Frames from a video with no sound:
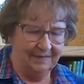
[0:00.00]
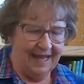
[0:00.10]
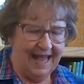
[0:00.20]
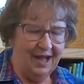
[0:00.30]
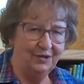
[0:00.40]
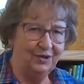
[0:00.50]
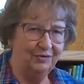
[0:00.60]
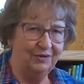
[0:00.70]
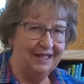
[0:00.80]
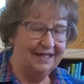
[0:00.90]
How to
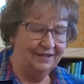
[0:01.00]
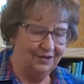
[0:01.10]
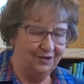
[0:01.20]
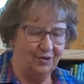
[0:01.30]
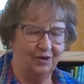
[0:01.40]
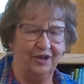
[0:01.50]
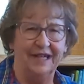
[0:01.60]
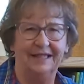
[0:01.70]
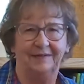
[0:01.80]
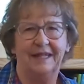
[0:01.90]
Read a
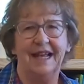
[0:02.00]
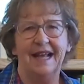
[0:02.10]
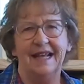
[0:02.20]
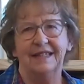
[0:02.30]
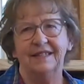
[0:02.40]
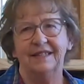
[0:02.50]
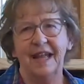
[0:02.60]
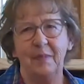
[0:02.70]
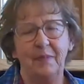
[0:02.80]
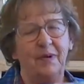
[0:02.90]
Story.
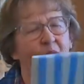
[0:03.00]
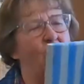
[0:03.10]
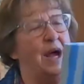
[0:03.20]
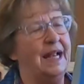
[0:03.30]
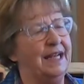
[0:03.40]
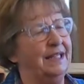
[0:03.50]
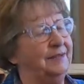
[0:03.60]
Step 1.